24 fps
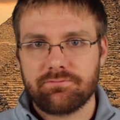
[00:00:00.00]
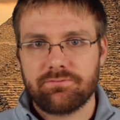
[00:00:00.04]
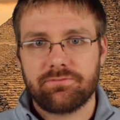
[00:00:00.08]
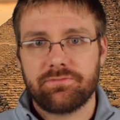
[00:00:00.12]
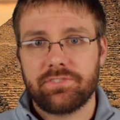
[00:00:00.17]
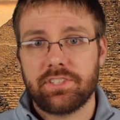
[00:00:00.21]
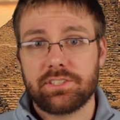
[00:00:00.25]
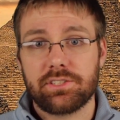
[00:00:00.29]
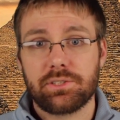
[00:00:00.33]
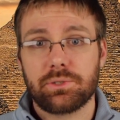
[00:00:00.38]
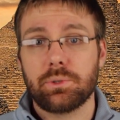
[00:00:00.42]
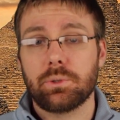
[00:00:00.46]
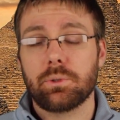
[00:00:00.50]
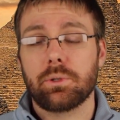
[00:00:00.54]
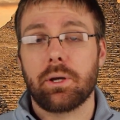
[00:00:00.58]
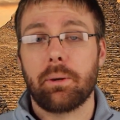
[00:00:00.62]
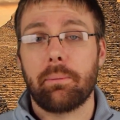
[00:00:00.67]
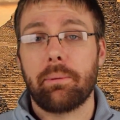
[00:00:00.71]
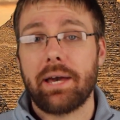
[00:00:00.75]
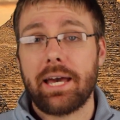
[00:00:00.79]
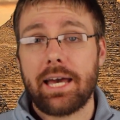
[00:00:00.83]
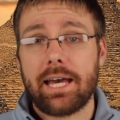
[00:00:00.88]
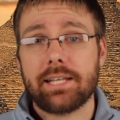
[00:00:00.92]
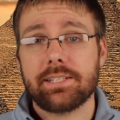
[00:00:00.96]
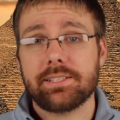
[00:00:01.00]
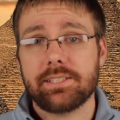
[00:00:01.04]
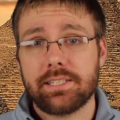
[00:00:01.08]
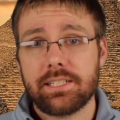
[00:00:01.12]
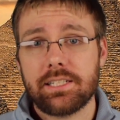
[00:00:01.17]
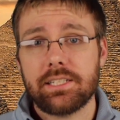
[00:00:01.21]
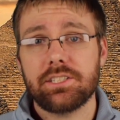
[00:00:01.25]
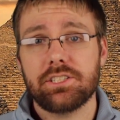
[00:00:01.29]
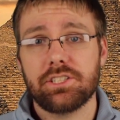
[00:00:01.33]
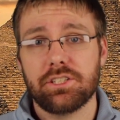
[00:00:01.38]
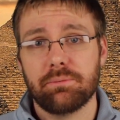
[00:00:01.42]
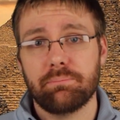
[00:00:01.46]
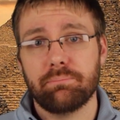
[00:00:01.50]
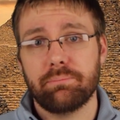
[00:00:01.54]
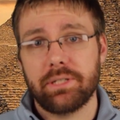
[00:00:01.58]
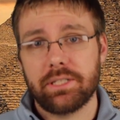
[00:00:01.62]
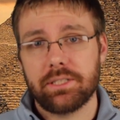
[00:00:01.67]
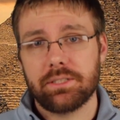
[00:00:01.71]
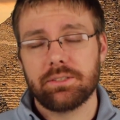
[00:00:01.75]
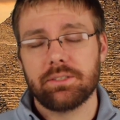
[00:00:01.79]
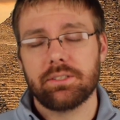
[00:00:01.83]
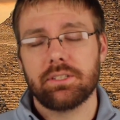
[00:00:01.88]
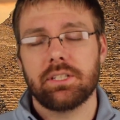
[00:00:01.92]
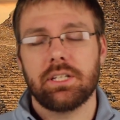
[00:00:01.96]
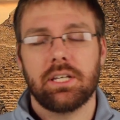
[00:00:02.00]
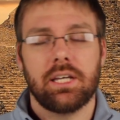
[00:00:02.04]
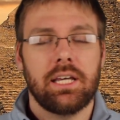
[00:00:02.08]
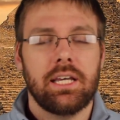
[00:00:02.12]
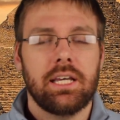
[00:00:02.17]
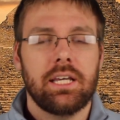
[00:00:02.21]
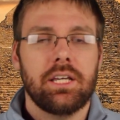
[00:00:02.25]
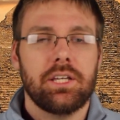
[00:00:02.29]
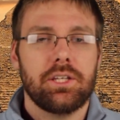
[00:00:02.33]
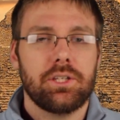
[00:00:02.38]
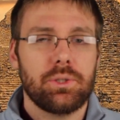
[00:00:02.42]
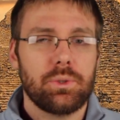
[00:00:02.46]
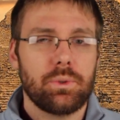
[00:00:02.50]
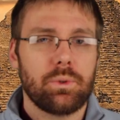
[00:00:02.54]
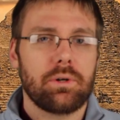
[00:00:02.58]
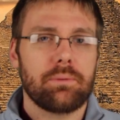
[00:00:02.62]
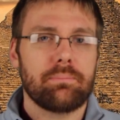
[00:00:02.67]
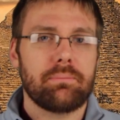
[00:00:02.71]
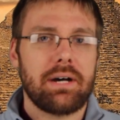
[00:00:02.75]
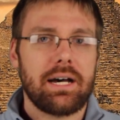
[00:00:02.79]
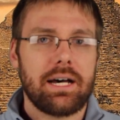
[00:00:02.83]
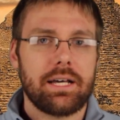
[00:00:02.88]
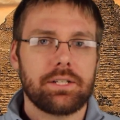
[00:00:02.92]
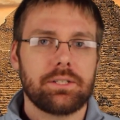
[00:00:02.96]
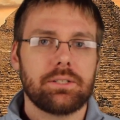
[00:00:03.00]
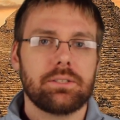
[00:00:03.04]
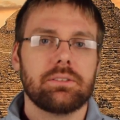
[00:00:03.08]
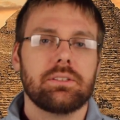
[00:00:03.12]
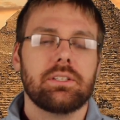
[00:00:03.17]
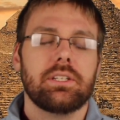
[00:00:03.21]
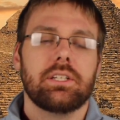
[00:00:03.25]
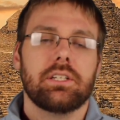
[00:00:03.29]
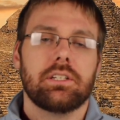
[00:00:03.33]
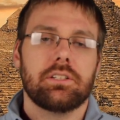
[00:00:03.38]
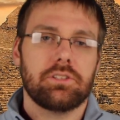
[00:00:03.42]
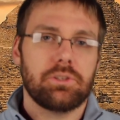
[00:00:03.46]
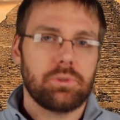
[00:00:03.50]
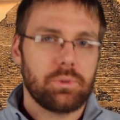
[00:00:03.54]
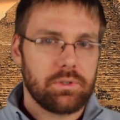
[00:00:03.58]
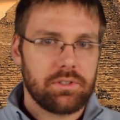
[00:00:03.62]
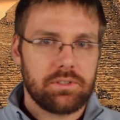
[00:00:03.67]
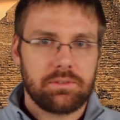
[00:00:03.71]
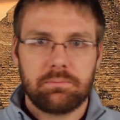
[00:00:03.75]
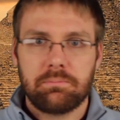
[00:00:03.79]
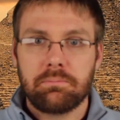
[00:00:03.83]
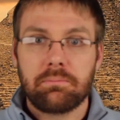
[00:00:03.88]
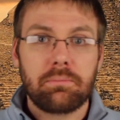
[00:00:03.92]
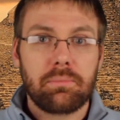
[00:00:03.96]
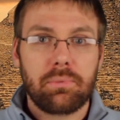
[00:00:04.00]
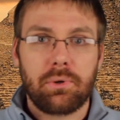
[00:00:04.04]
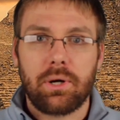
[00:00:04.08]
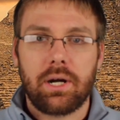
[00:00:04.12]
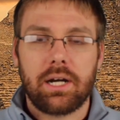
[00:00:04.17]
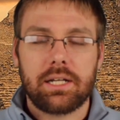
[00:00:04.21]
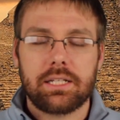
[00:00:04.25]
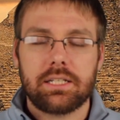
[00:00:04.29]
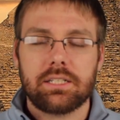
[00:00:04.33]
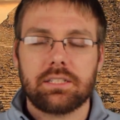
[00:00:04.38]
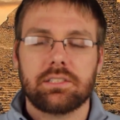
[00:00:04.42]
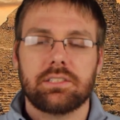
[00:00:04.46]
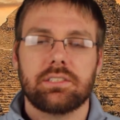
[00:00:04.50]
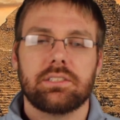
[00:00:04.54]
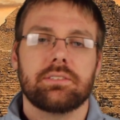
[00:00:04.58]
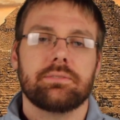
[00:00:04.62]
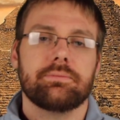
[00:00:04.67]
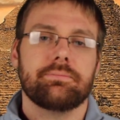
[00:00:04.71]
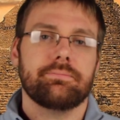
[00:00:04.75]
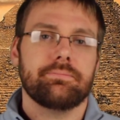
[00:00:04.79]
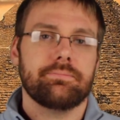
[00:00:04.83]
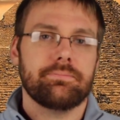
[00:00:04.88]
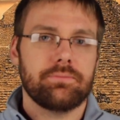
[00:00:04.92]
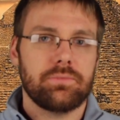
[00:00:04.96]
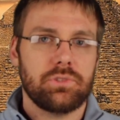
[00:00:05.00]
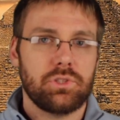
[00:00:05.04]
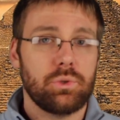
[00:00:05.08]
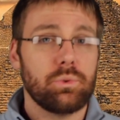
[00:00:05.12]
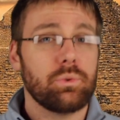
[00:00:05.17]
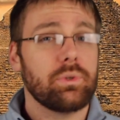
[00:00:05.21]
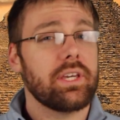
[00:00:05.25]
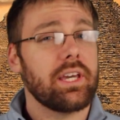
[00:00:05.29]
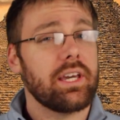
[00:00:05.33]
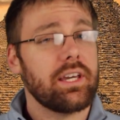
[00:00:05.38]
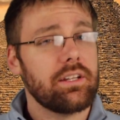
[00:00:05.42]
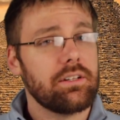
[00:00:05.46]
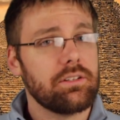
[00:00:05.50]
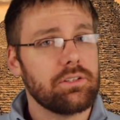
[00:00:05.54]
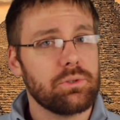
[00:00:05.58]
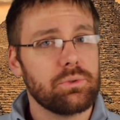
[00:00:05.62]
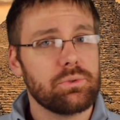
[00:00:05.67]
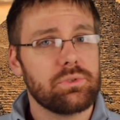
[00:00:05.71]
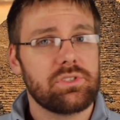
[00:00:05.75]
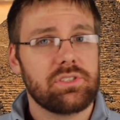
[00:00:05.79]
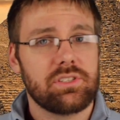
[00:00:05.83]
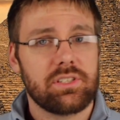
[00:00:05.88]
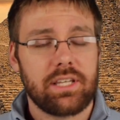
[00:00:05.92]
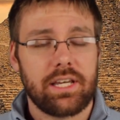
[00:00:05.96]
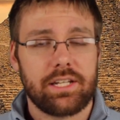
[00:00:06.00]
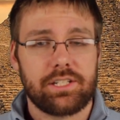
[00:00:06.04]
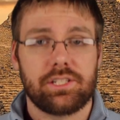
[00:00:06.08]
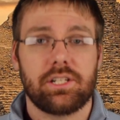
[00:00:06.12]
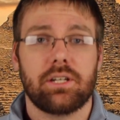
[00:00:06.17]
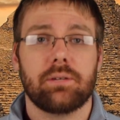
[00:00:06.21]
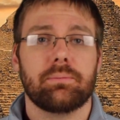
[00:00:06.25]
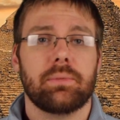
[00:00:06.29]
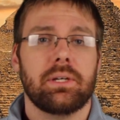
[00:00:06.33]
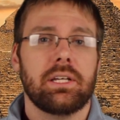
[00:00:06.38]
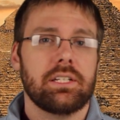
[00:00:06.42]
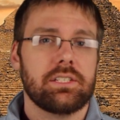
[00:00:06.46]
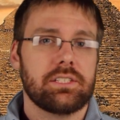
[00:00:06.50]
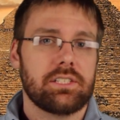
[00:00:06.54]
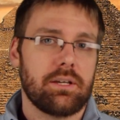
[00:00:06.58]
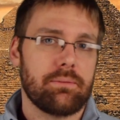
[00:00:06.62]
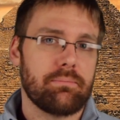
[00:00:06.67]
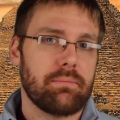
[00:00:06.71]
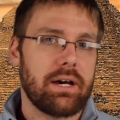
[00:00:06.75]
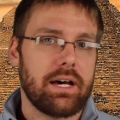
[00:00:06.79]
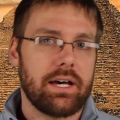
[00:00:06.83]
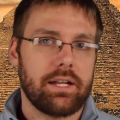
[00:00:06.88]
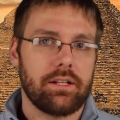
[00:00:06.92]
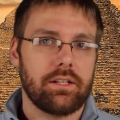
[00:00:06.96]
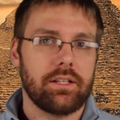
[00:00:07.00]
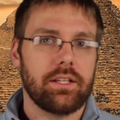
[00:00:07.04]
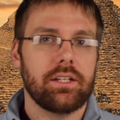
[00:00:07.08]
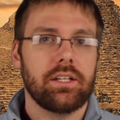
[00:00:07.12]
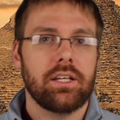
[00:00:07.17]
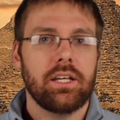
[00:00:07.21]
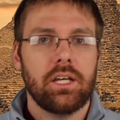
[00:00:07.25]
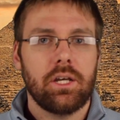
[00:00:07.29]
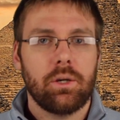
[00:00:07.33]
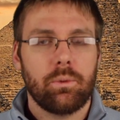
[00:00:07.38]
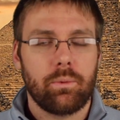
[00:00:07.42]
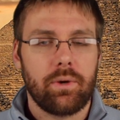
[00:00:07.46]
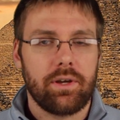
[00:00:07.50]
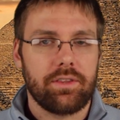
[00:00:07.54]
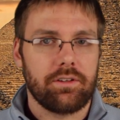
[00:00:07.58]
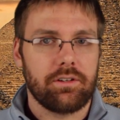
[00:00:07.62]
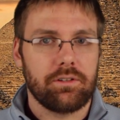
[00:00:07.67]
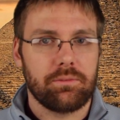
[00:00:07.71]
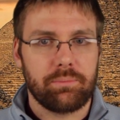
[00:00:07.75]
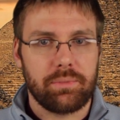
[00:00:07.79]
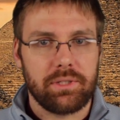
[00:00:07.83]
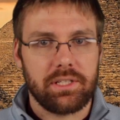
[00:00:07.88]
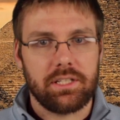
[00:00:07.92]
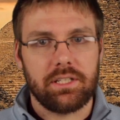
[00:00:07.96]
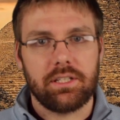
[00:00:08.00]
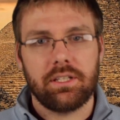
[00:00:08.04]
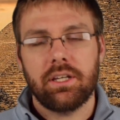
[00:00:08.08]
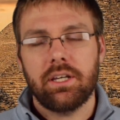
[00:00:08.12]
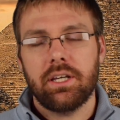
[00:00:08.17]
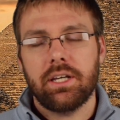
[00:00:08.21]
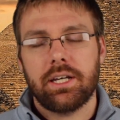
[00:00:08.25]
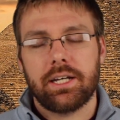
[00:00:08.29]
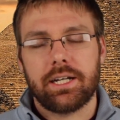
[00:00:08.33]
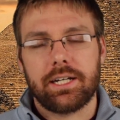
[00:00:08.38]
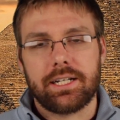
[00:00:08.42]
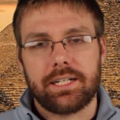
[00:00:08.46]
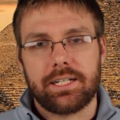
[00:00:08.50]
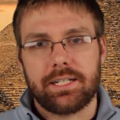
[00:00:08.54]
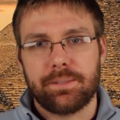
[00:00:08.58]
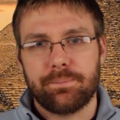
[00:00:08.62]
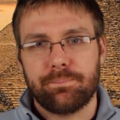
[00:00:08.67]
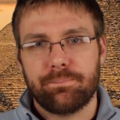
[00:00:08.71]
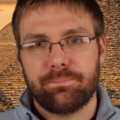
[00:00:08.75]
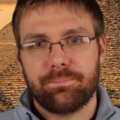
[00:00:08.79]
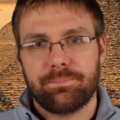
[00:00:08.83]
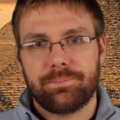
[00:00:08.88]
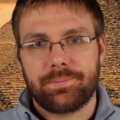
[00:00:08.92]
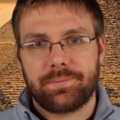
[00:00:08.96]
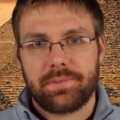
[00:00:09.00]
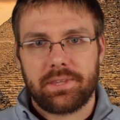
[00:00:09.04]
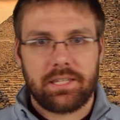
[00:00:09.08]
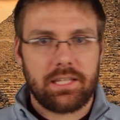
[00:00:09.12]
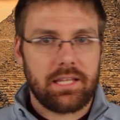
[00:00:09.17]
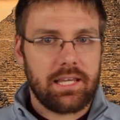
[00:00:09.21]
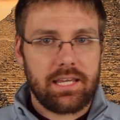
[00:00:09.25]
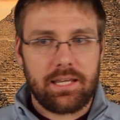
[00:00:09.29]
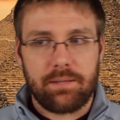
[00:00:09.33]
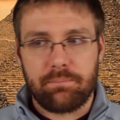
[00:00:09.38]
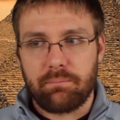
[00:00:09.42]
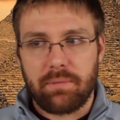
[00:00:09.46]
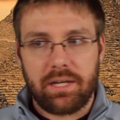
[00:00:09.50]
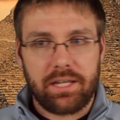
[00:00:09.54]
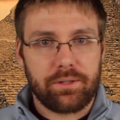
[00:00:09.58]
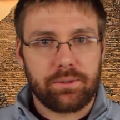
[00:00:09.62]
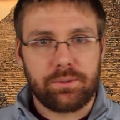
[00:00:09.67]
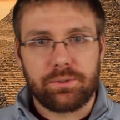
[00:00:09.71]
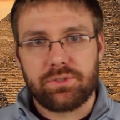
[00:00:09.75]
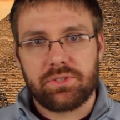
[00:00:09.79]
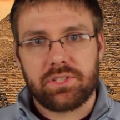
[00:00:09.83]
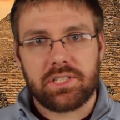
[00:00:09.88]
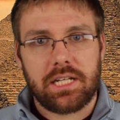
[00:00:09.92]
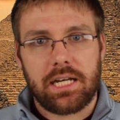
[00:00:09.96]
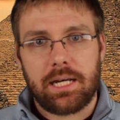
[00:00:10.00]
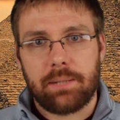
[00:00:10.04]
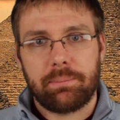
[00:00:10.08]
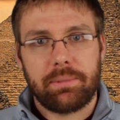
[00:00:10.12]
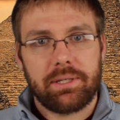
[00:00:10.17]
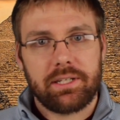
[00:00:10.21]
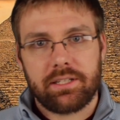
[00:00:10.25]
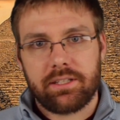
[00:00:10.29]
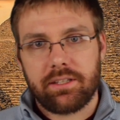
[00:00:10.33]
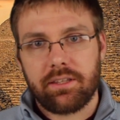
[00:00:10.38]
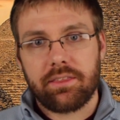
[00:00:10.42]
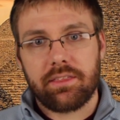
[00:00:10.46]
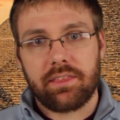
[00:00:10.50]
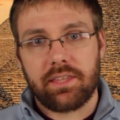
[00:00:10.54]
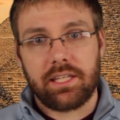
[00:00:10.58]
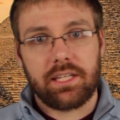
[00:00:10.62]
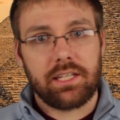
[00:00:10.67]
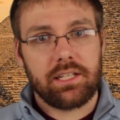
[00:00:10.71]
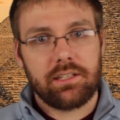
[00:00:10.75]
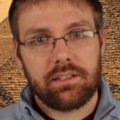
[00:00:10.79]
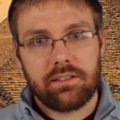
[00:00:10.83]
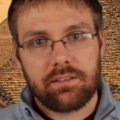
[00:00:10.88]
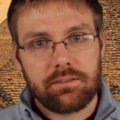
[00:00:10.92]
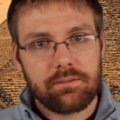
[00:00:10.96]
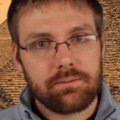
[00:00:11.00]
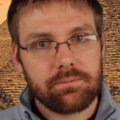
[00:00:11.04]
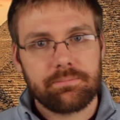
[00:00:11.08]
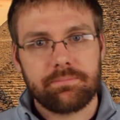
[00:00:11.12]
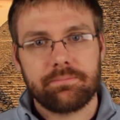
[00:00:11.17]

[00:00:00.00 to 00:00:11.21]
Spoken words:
physical capacity to build your model, your product. You can use SketchUp to model it, whether it be a microscopic thing